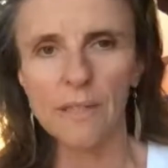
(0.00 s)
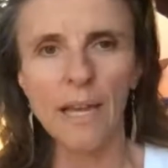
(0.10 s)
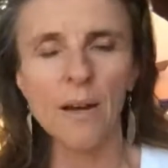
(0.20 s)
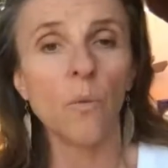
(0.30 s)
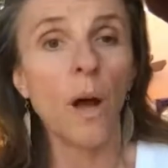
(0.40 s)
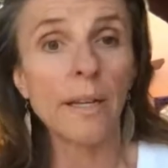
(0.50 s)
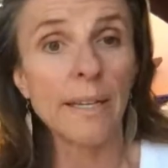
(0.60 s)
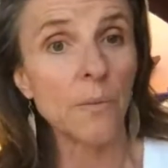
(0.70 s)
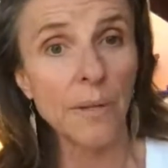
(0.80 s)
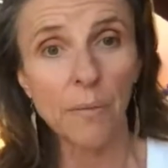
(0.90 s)

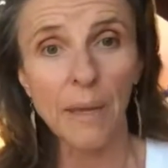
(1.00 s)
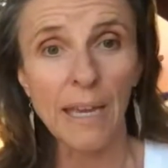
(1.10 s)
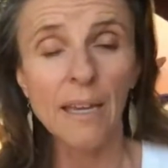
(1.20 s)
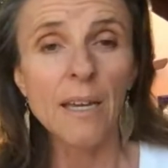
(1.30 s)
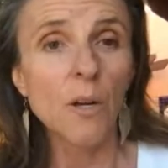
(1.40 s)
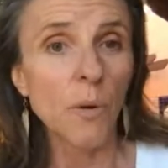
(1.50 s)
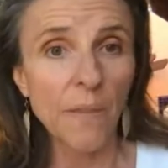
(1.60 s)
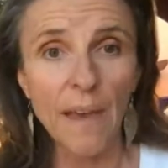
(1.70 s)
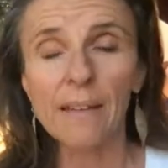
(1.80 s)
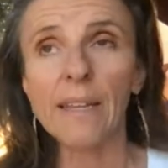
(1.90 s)
wonky with me
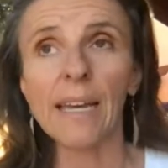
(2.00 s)
with that.